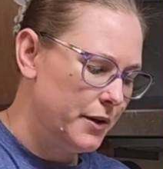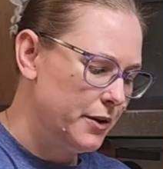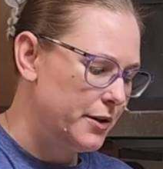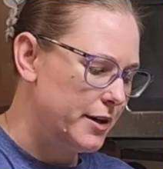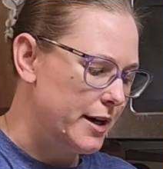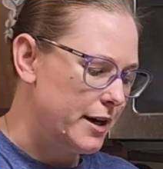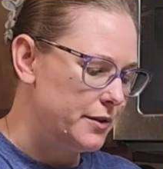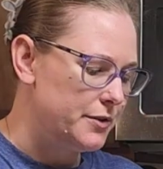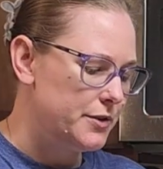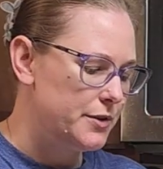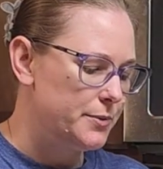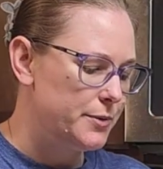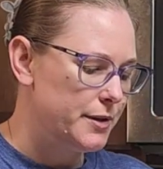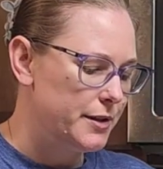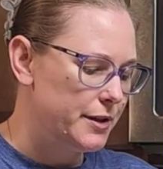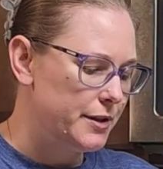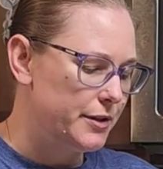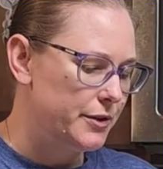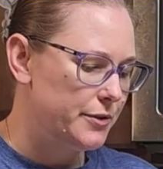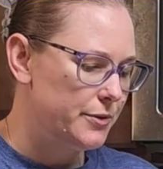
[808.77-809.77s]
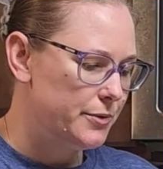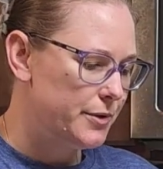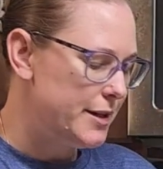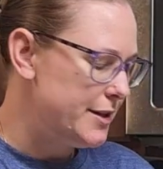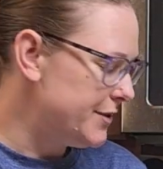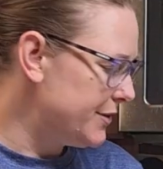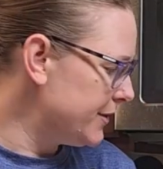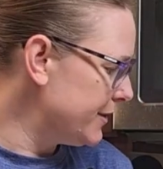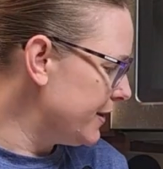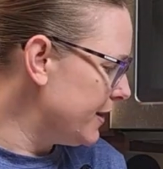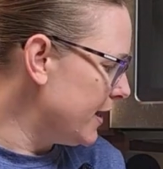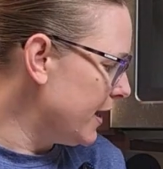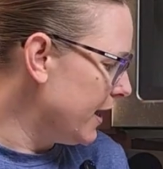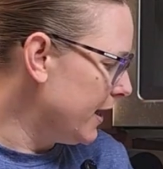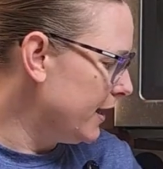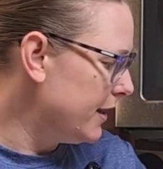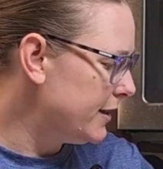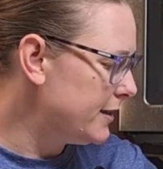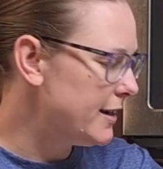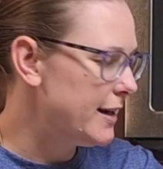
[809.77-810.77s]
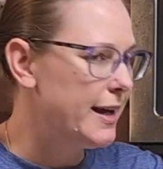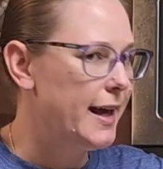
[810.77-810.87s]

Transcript: Okay, so we're going to grease that,